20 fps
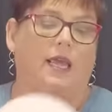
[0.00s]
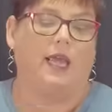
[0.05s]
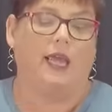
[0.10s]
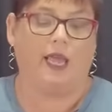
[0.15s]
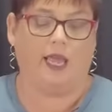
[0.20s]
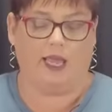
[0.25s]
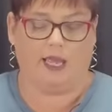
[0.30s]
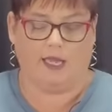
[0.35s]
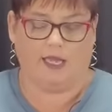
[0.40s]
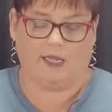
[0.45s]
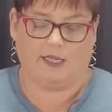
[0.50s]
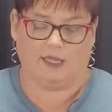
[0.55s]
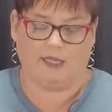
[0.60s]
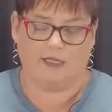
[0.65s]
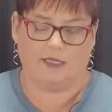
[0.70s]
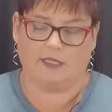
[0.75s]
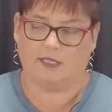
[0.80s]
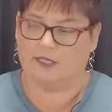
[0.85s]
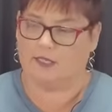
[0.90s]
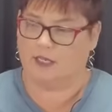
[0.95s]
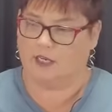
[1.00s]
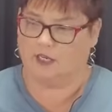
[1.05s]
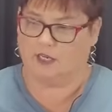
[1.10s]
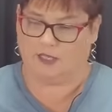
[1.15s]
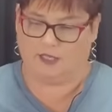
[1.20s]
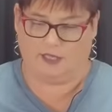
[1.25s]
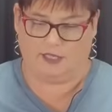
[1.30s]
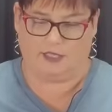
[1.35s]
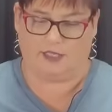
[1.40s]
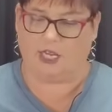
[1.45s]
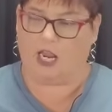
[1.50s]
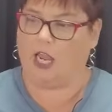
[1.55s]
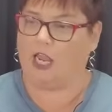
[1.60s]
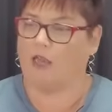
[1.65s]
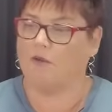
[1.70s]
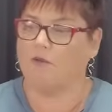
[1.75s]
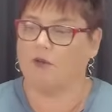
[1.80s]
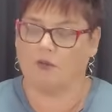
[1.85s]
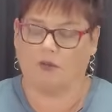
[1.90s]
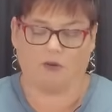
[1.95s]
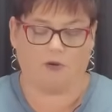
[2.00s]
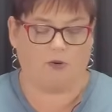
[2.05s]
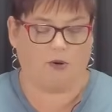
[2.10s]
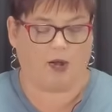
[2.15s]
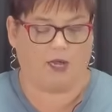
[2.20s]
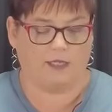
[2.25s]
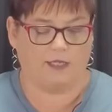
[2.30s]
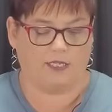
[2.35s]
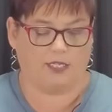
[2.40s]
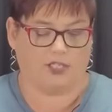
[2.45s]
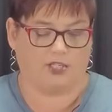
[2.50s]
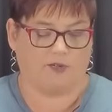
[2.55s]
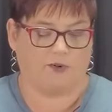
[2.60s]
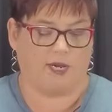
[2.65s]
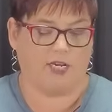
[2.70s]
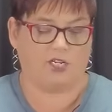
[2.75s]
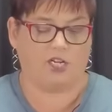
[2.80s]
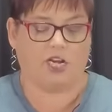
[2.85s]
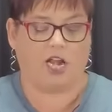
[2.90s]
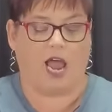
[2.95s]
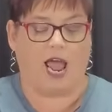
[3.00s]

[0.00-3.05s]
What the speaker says: and this is the same quad situation.